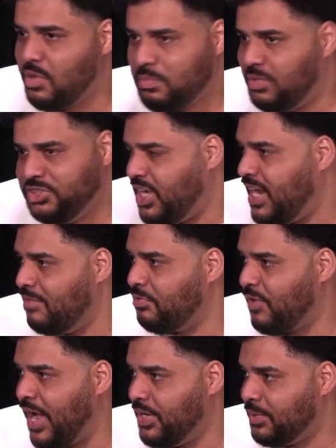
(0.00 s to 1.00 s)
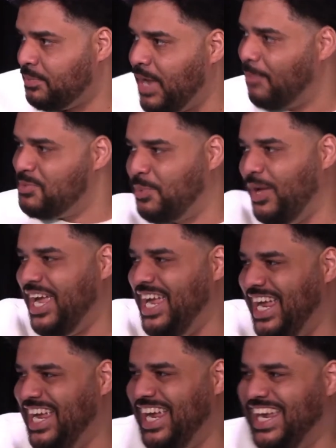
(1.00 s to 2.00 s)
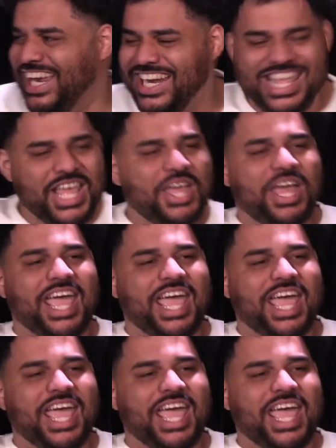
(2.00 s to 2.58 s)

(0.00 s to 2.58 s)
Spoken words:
but you can't ever find them. No, I'm just playing.